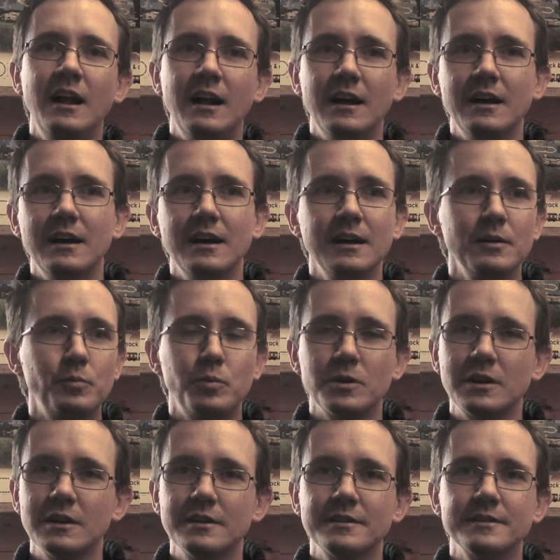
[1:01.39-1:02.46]
uh,
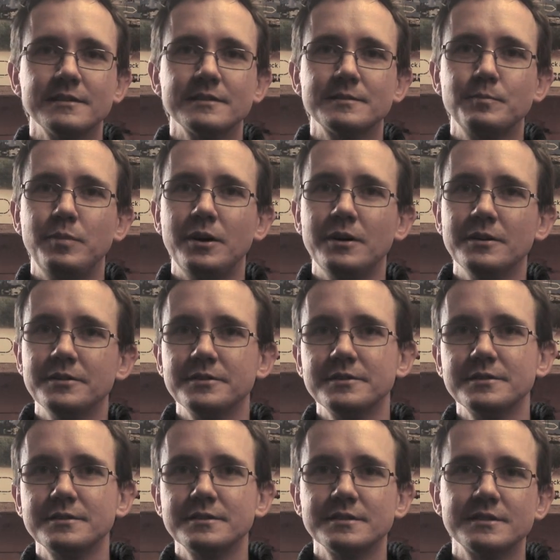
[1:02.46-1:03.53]
woodland,
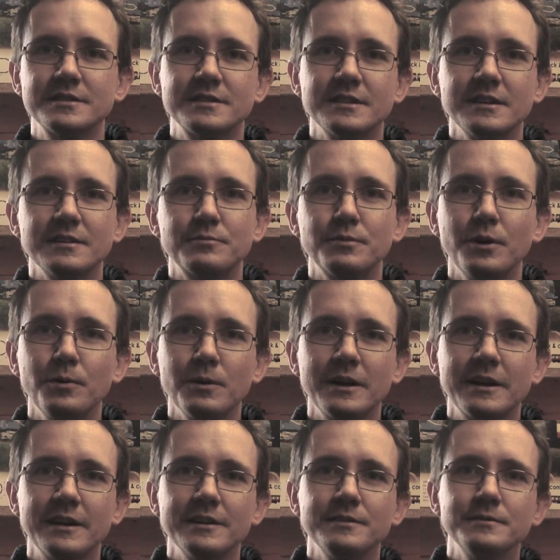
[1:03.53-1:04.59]
ponds, uh, rolling
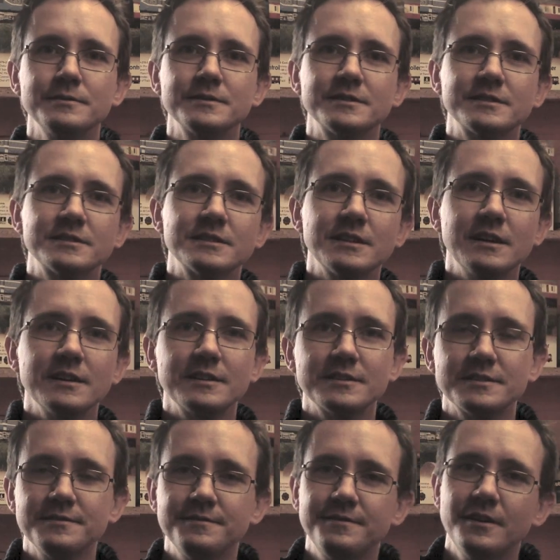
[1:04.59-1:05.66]
hills, uh, there's
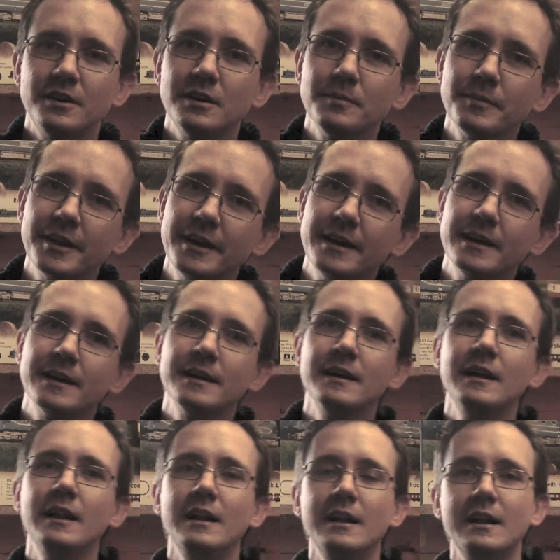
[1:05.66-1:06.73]
a farm there.
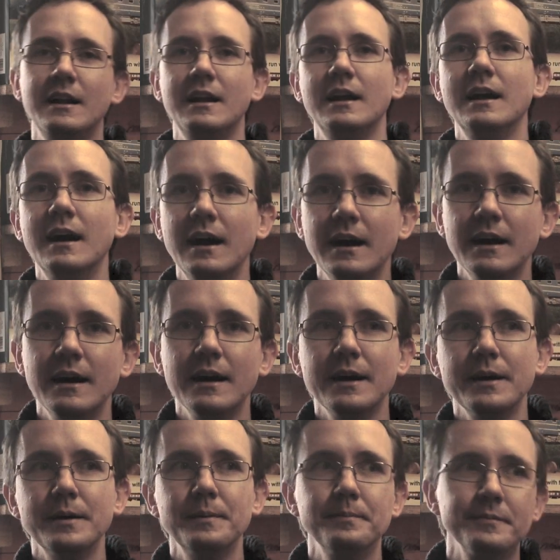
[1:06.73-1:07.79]

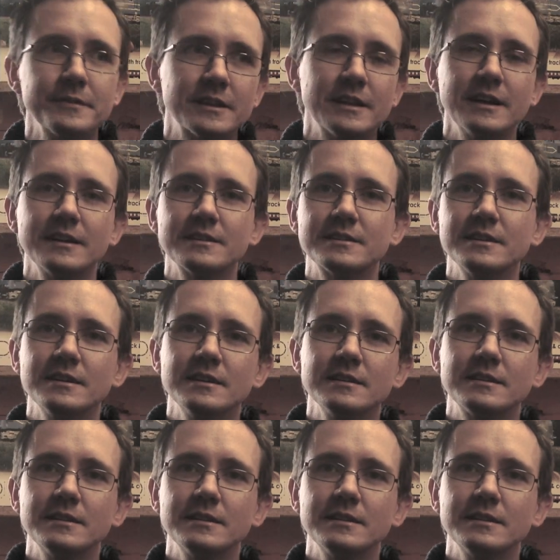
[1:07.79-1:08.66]
Um, there's a,